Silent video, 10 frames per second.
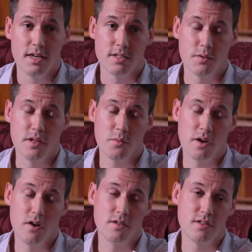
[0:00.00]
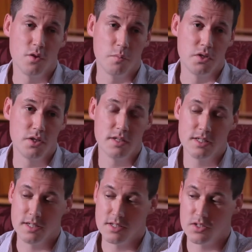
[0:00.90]
So I think when I looked at the
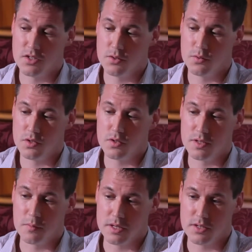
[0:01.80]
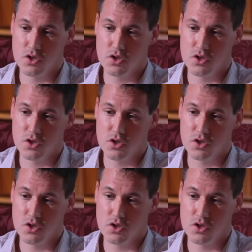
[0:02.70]
opportunities to do something